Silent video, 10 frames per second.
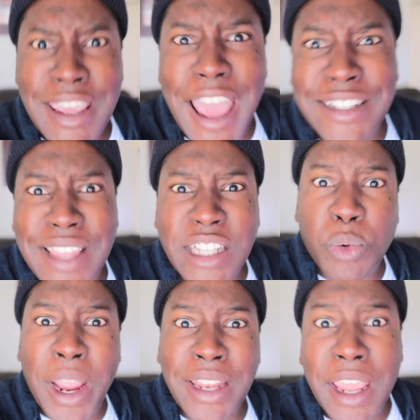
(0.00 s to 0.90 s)
Yes,
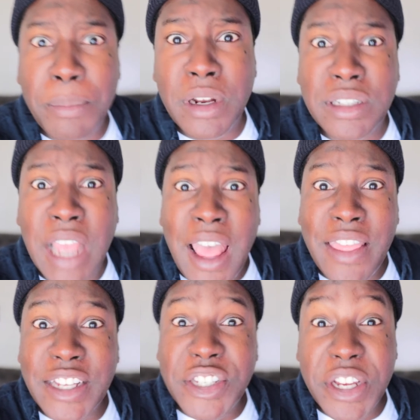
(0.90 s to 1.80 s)
that's right, neighbors.
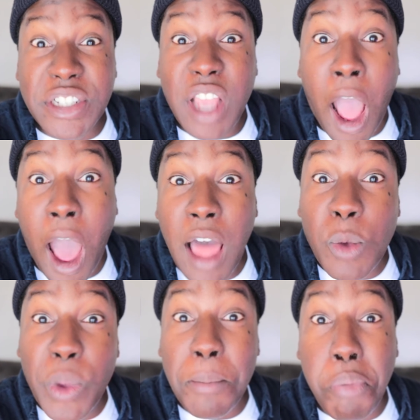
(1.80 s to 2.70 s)
This year's
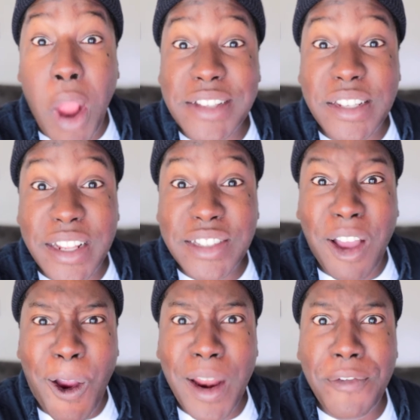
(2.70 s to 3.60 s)
Halloween
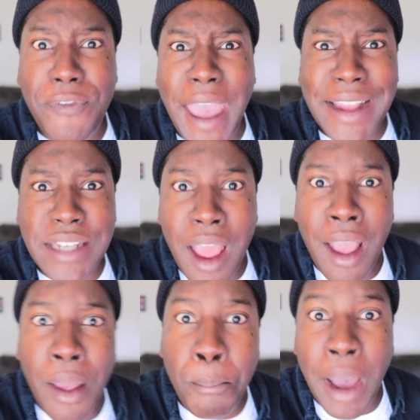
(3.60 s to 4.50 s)
presidents are, in fact,
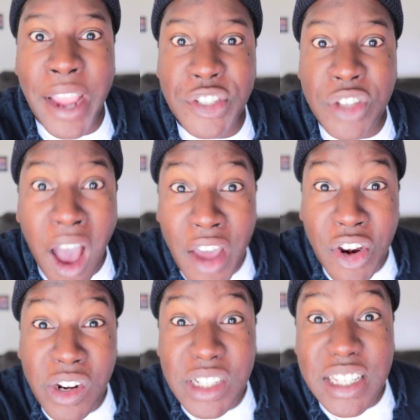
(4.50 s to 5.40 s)
my
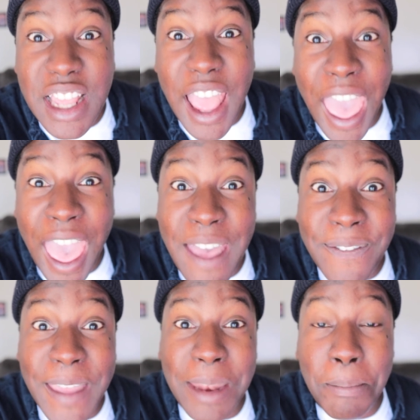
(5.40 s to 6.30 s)
daughters,
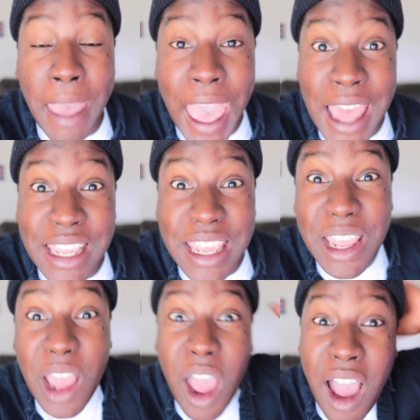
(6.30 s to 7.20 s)
Ev and
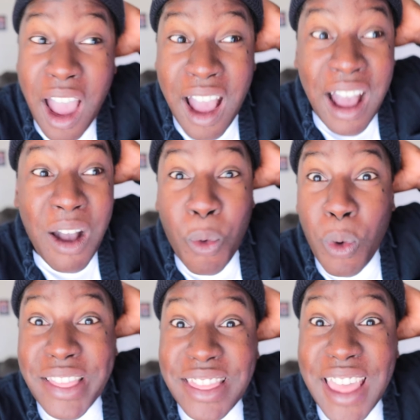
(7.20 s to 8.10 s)
Maddie.
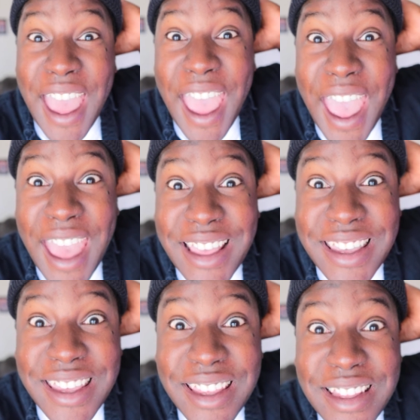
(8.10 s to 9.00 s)
What the heck?